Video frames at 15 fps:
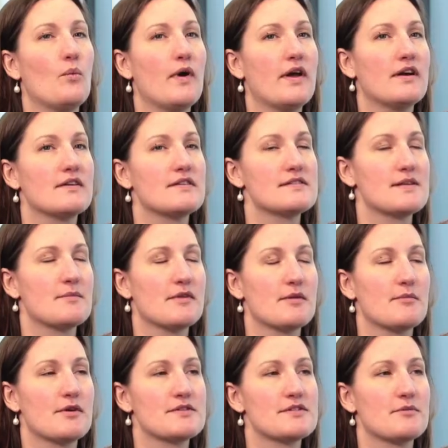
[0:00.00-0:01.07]
What are some of the
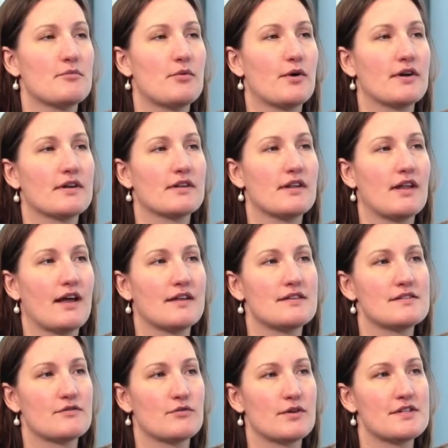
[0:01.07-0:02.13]
most important lines
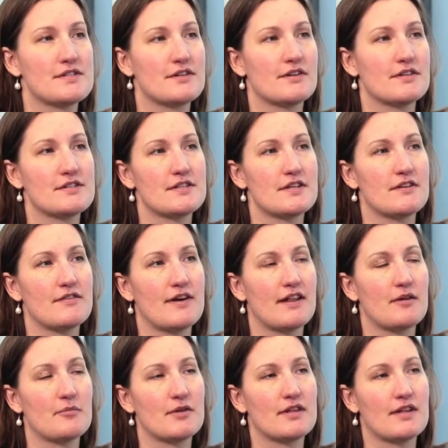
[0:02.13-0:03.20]
of research to
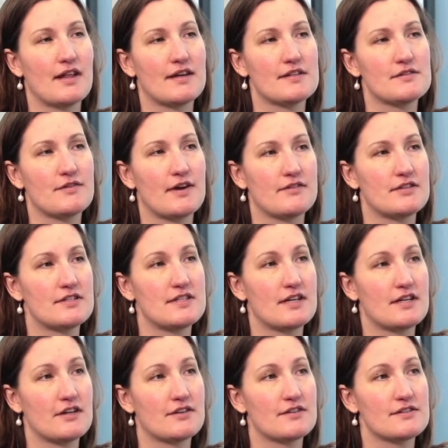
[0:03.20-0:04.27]
develop in the last 5 to 10
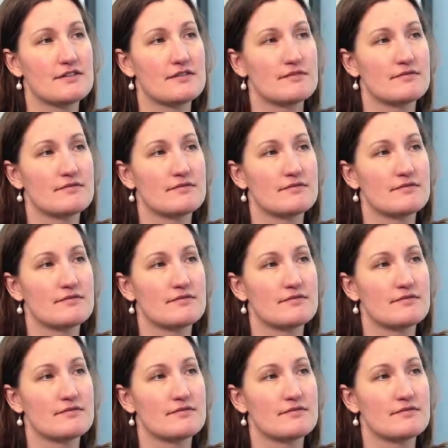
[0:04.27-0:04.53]
years?